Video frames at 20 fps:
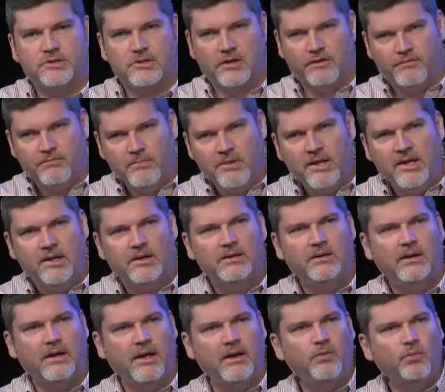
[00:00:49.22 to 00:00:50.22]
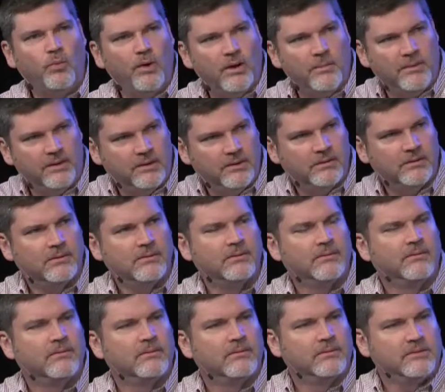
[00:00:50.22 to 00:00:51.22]
of men and women
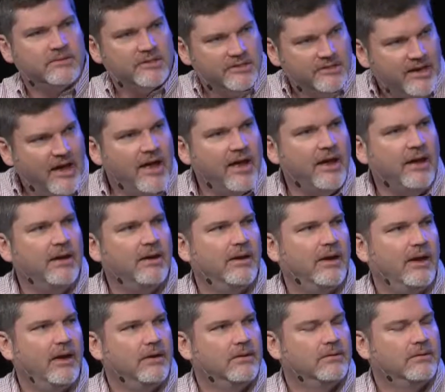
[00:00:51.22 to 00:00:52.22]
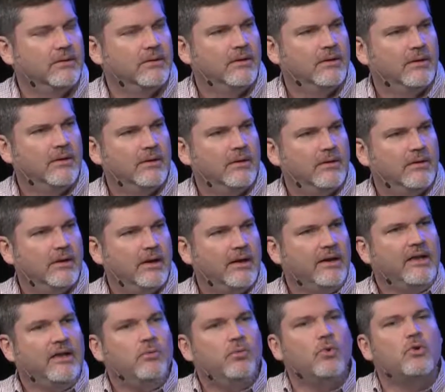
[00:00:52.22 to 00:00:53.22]
today. And
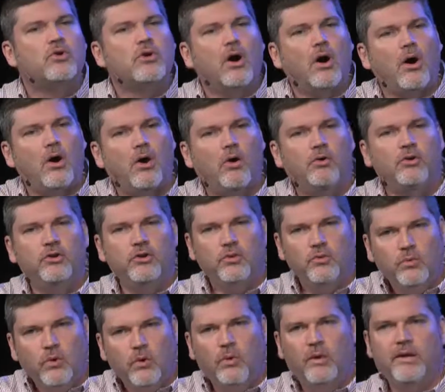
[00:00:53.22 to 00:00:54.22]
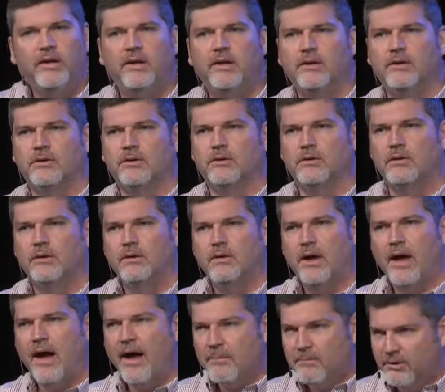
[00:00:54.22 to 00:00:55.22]
He will call. You will hear,
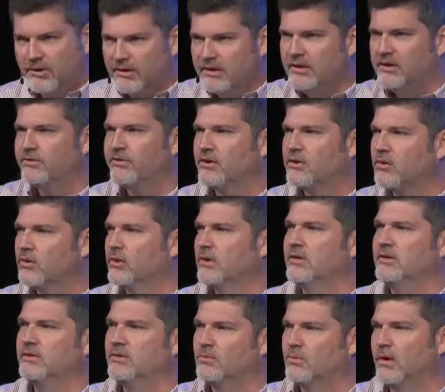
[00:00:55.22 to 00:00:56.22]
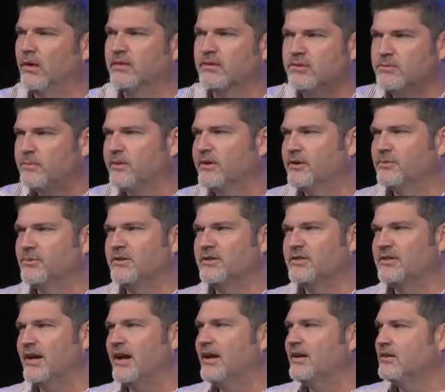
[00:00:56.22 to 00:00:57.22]
I believe, according to what the Spirit was
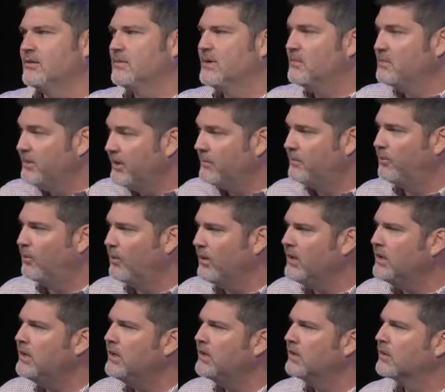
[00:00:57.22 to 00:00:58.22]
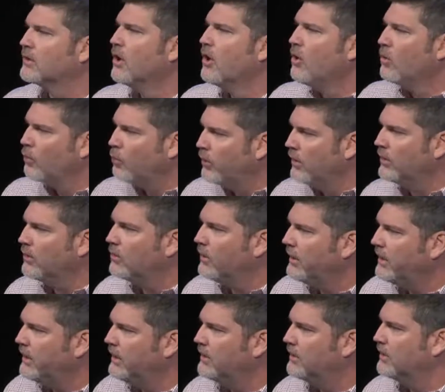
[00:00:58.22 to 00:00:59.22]
saying to me, people in here will
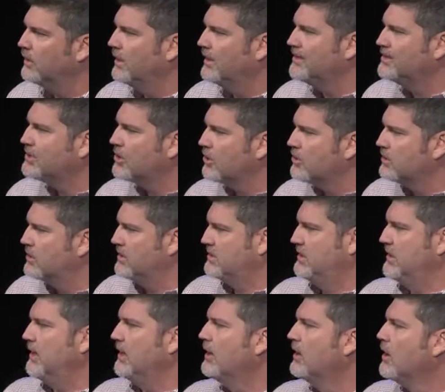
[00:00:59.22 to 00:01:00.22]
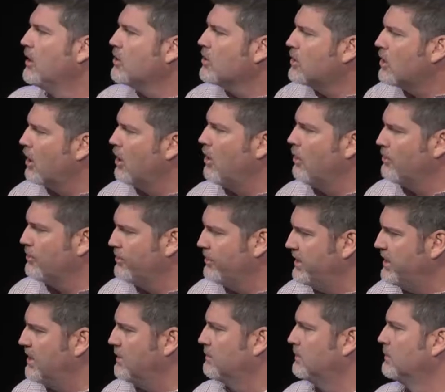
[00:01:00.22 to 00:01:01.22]
hear eternity call
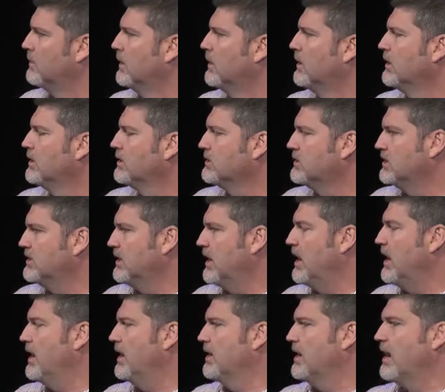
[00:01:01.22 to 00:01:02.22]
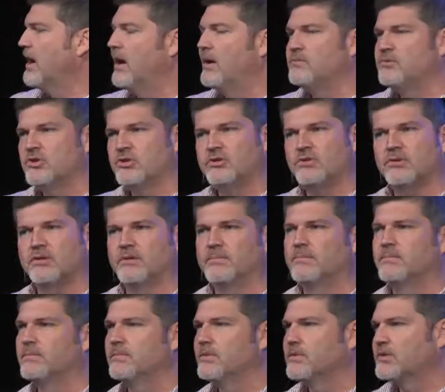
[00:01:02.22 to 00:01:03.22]
them today. And I'm just going to
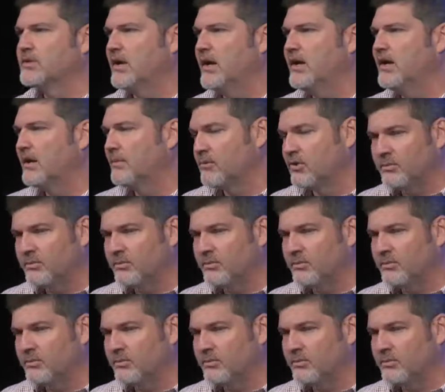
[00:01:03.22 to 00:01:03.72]
say and I'm going to